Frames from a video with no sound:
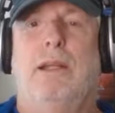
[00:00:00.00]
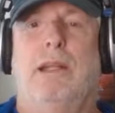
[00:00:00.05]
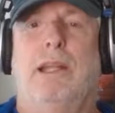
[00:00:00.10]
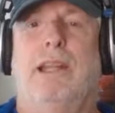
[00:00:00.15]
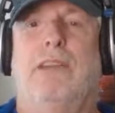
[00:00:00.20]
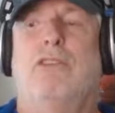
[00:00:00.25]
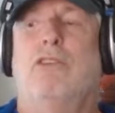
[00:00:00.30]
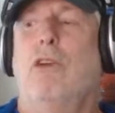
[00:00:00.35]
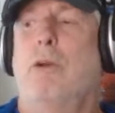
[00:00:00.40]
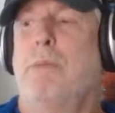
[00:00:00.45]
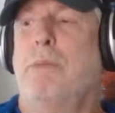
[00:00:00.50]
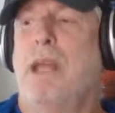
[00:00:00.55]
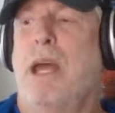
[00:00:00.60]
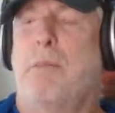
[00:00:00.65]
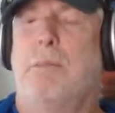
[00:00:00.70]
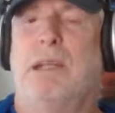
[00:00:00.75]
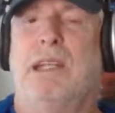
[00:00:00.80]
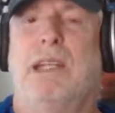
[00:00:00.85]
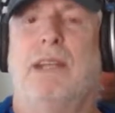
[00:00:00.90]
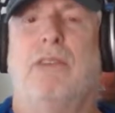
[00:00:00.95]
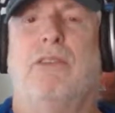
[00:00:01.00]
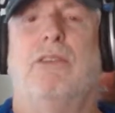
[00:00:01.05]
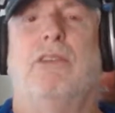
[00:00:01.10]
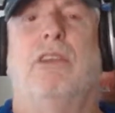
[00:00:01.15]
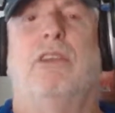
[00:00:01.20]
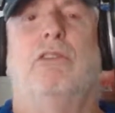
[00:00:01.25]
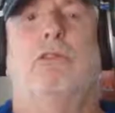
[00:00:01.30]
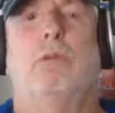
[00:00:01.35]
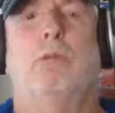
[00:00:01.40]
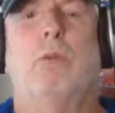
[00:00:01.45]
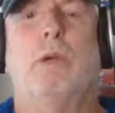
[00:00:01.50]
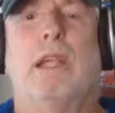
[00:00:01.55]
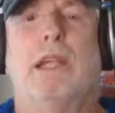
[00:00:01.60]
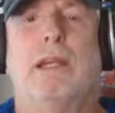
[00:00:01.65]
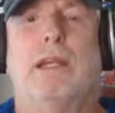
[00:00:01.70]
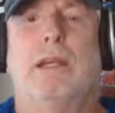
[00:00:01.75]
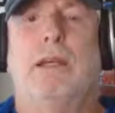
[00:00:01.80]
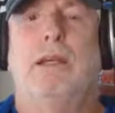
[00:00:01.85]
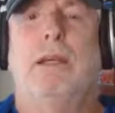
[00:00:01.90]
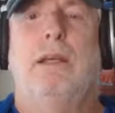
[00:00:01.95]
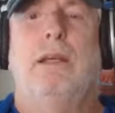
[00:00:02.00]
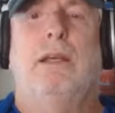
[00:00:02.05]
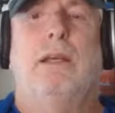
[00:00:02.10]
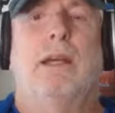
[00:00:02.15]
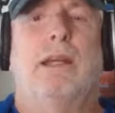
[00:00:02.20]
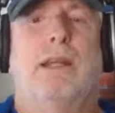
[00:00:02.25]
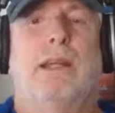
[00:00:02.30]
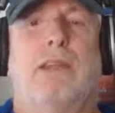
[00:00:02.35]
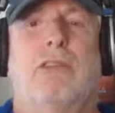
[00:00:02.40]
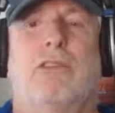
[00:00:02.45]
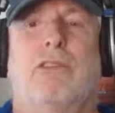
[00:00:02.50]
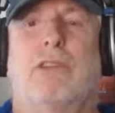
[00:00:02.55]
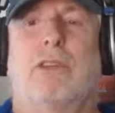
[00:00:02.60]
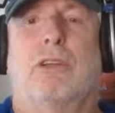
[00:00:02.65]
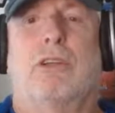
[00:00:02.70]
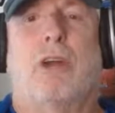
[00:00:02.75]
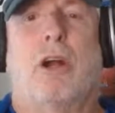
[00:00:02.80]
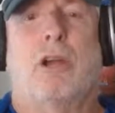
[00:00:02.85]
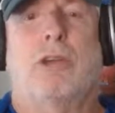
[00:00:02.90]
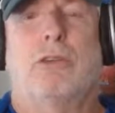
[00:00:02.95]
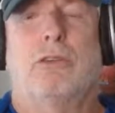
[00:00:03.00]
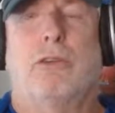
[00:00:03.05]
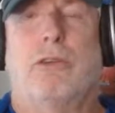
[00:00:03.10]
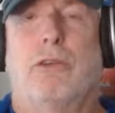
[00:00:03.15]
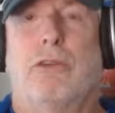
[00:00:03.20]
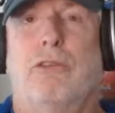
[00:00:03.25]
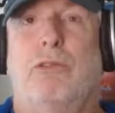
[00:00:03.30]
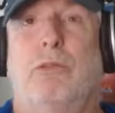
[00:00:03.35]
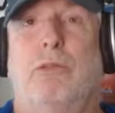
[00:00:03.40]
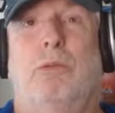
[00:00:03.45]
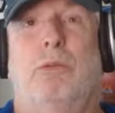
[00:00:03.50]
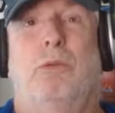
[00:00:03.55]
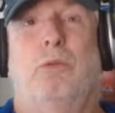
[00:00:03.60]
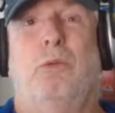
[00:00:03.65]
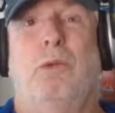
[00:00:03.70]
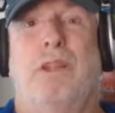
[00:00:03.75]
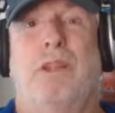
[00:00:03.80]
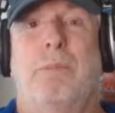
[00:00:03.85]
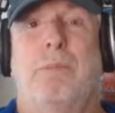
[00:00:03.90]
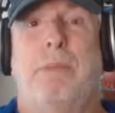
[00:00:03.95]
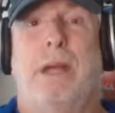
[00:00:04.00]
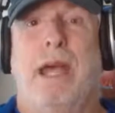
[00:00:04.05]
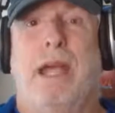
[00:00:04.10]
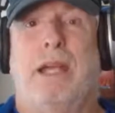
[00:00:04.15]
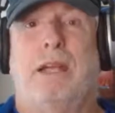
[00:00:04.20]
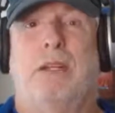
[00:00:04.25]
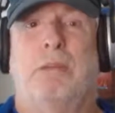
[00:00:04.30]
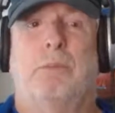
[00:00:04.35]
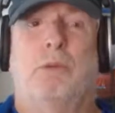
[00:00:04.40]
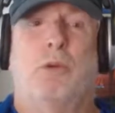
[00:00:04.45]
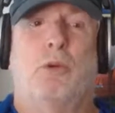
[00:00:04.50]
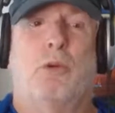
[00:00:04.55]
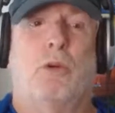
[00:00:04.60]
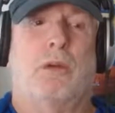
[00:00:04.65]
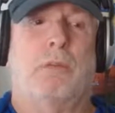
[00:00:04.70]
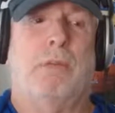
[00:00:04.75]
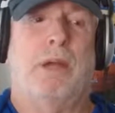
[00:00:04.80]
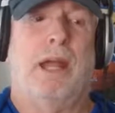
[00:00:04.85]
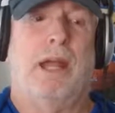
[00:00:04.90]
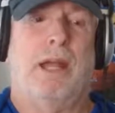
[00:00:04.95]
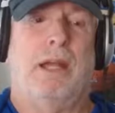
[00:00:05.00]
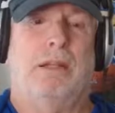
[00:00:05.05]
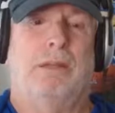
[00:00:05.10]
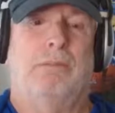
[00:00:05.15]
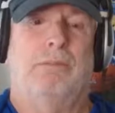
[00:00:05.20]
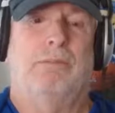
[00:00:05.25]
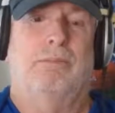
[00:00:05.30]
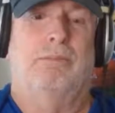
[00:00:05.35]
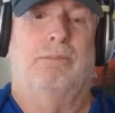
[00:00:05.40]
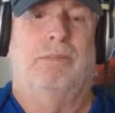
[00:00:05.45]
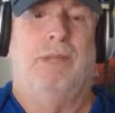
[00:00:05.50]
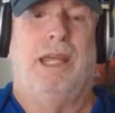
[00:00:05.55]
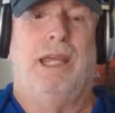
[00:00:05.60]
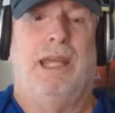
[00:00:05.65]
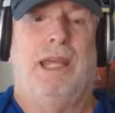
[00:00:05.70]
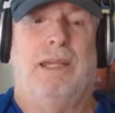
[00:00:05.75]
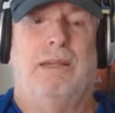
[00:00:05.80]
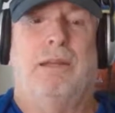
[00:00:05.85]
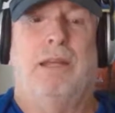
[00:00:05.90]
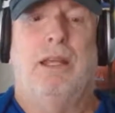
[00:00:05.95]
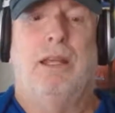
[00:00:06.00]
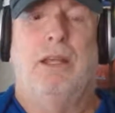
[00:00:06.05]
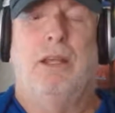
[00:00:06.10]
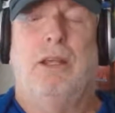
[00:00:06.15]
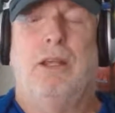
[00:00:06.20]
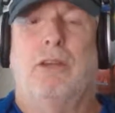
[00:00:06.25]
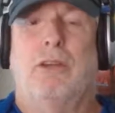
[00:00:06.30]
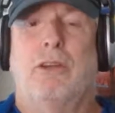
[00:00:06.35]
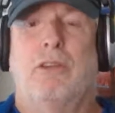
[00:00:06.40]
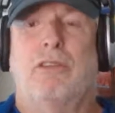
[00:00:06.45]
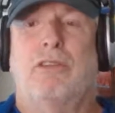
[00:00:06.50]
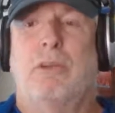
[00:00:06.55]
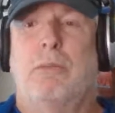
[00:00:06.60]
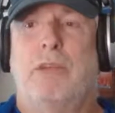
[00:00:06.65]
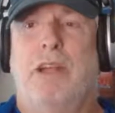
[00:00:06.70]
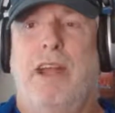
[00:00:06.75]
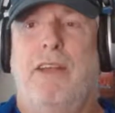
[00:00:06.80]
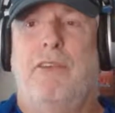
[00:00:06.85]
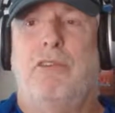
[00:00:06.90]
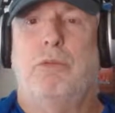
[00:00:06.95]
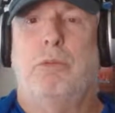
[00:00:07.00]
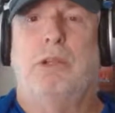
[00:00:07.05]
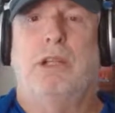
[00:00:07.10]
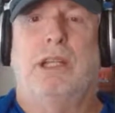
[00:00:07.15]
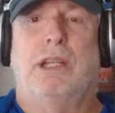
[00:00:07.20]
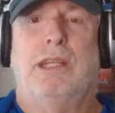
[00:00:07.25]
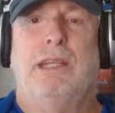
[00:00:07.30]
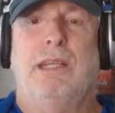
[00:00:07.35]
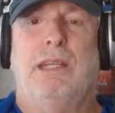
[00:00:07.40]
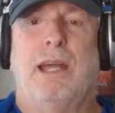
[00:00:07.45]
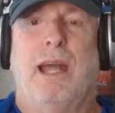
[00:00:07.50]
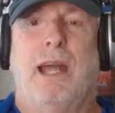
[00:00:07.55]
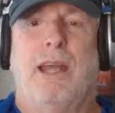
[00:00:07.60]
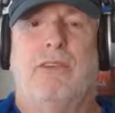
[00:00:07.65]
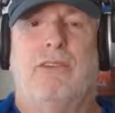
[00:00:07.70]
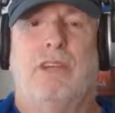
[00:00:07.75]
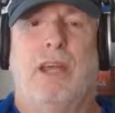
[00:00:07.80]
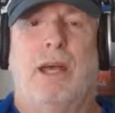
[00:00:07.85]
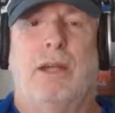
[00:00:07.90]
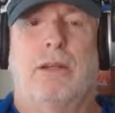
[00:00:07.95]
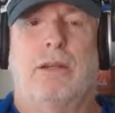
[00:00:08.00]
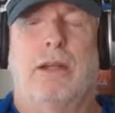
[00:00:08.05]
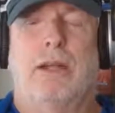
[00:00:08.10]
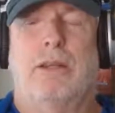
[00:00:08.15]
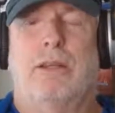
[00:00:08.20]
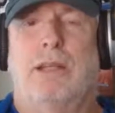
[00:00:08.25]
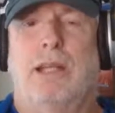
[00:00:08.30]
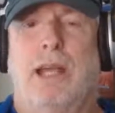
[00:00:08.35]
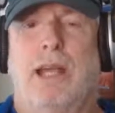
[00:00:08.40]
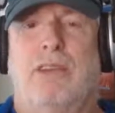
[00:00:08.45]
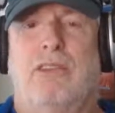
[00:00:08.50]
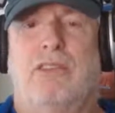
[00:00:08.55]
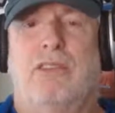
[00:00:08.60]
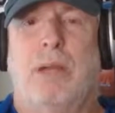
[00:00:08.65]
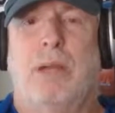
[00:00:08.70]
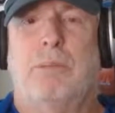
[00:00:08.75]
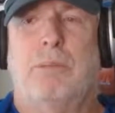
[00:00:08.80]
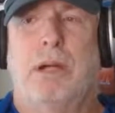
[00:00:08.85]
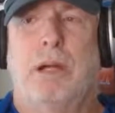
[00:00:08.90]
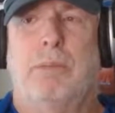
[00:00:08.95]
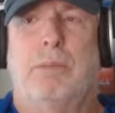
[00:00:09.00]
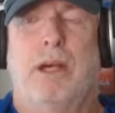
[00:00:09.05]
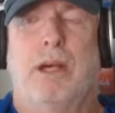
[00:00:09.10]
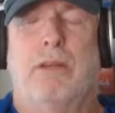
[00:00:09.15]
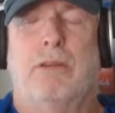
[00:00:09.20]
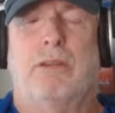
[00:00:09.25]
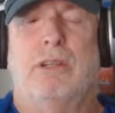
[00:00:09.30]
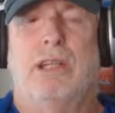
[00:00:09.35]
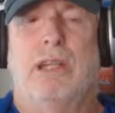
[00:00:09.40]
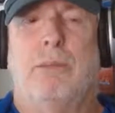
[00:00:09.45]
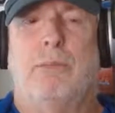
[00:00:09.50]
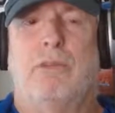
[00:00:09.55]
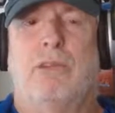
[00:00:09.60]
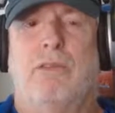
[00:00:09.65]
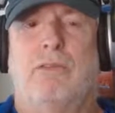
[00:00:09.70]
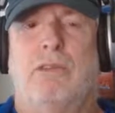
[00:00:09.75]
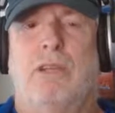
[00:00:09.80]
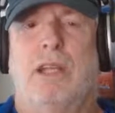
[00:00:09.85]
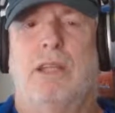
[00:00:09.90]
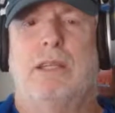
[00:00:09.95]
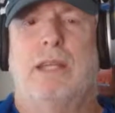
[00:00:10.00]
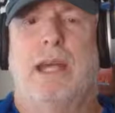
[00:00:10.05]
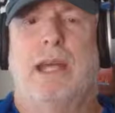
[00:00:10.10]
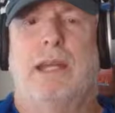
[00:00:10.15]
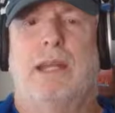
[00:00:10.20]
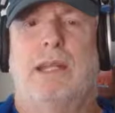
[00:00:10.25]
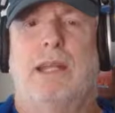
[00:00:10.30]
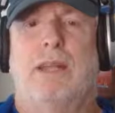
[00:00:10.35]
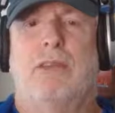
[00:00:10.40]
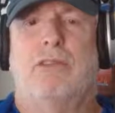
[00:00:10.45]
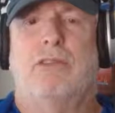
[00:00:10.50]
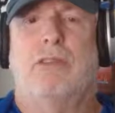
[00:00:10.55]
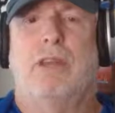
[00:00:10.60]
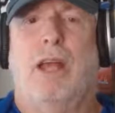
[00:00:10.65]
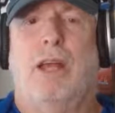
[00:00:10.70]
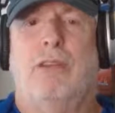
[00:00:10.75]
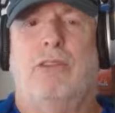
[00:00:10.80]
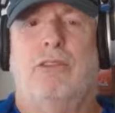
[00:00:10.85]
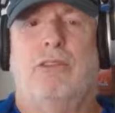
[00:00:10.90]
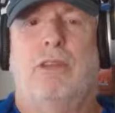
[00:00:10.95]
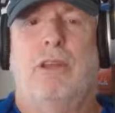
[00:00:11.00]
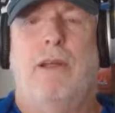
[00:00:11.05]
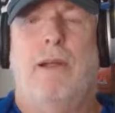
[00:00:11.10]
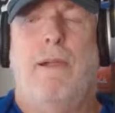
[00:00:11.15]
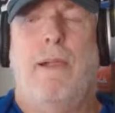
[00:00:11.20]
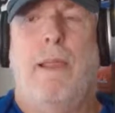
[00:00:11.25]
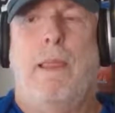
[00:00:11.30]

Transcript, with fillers: Let's hope that begins this week against the Cardinals with a backup quarterback, hey, you know, sometimes when a key guy's out, other guys step up. Other teams have done that against us.